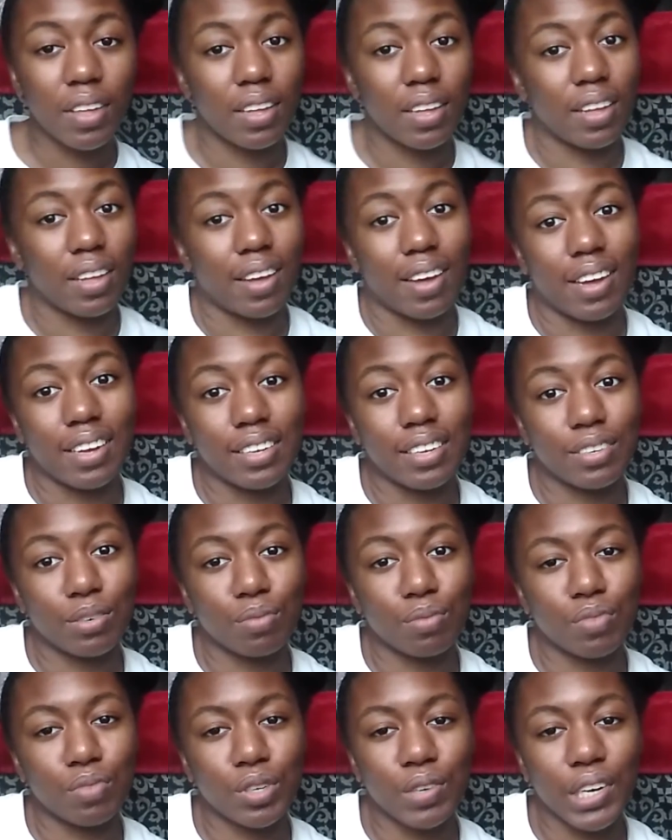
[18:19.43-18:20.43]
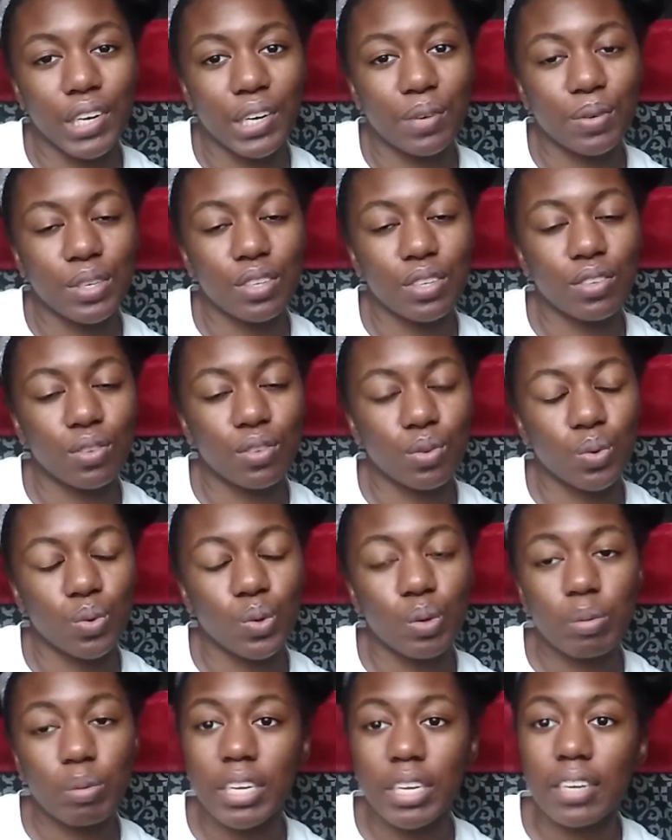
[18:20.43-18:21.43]
I don't regret going to school
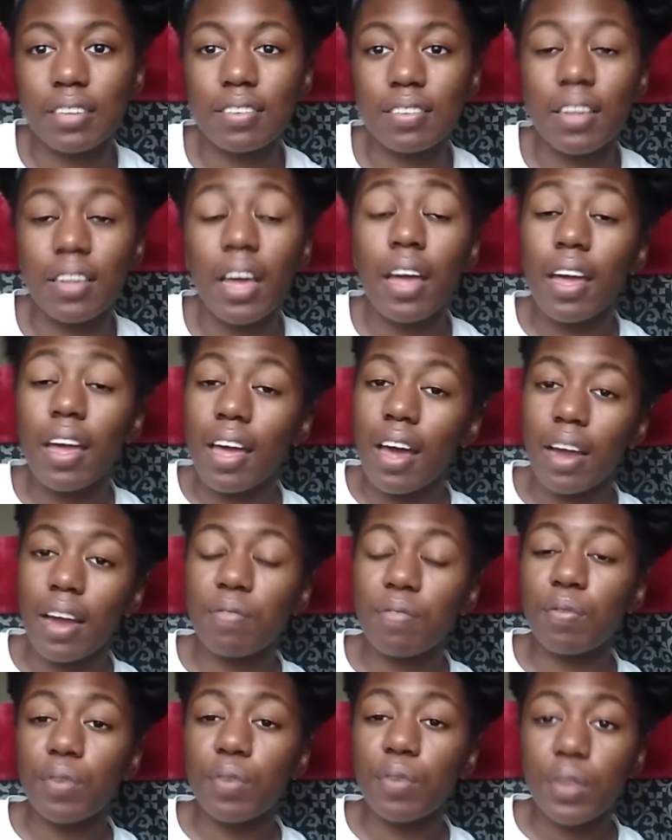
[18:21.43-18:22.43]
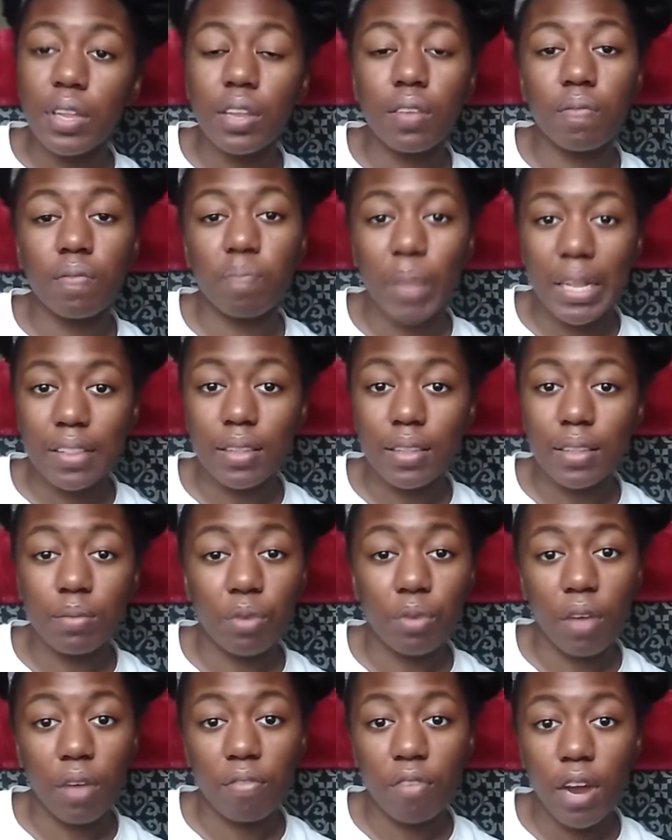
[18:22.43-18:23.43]
because I really met some
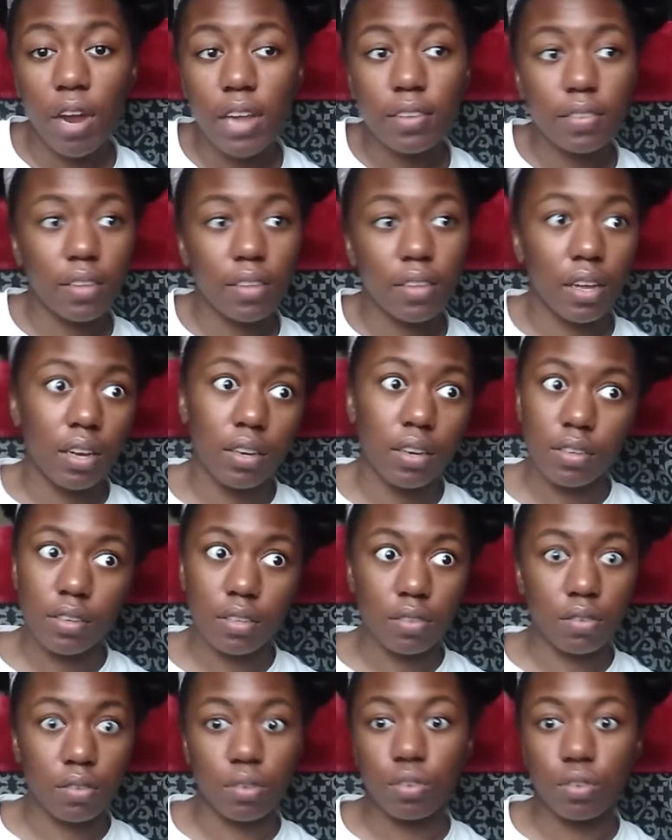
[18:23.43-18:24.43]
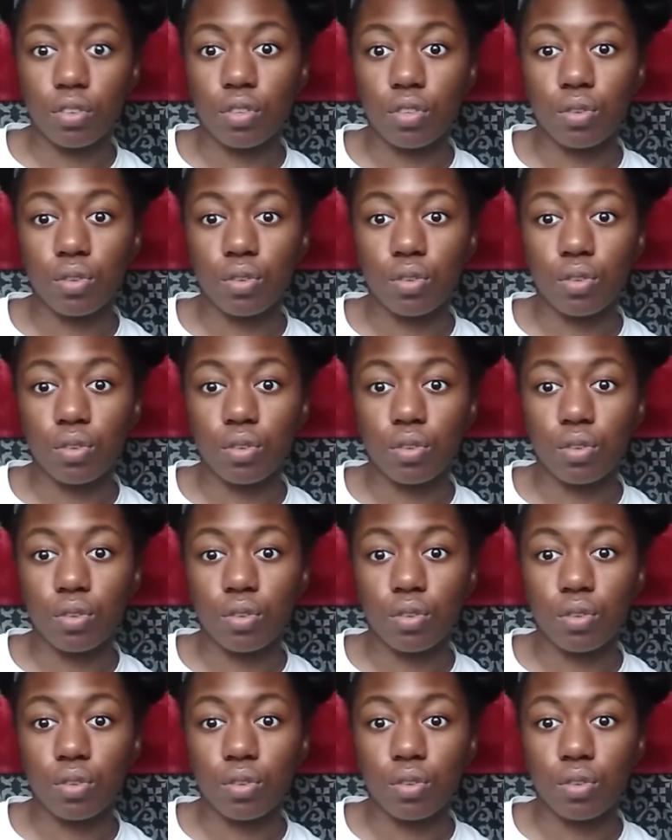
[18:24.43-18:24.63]
great friends and learned